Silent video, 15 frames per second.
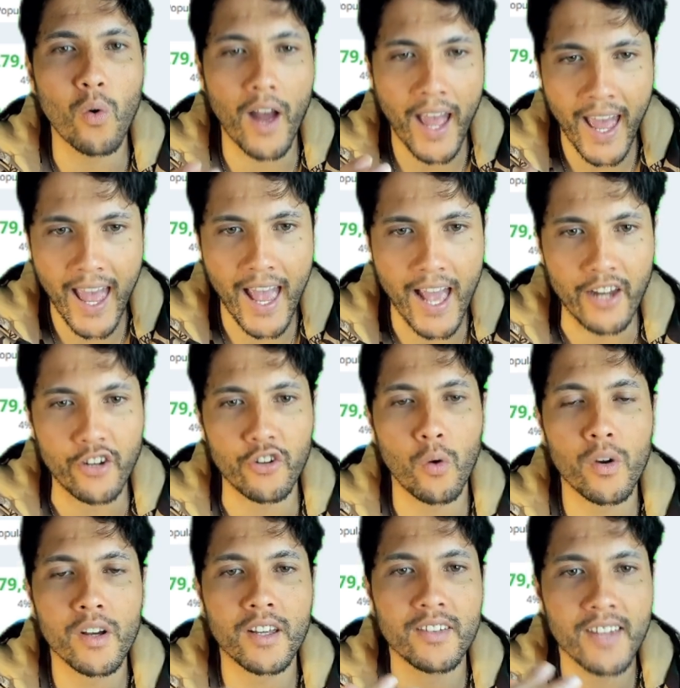hand. No
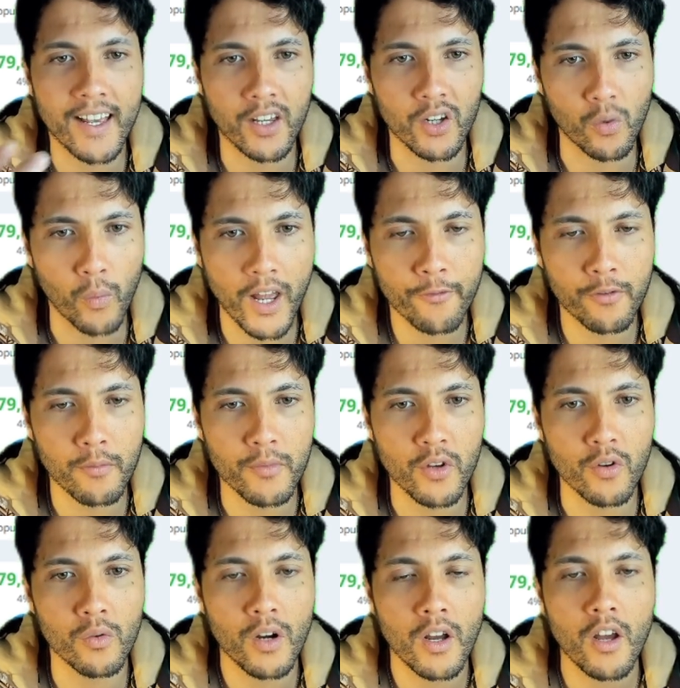one can take it away from
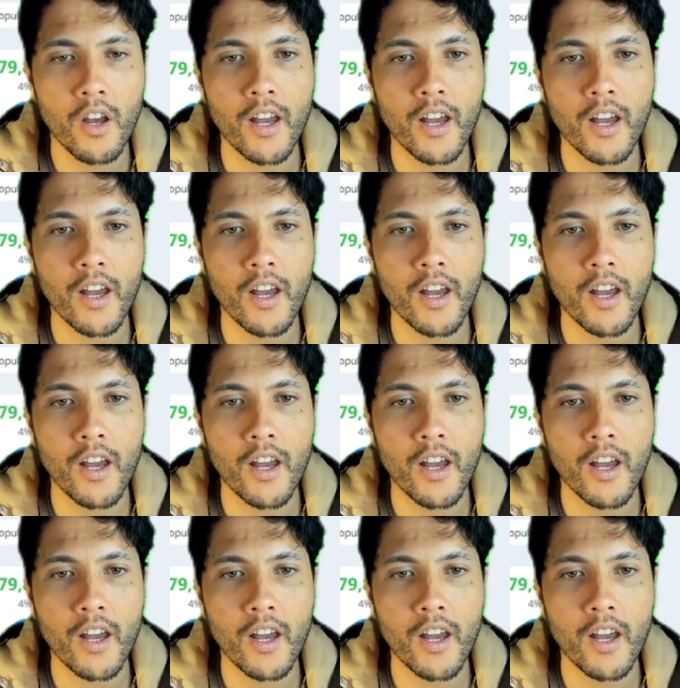you.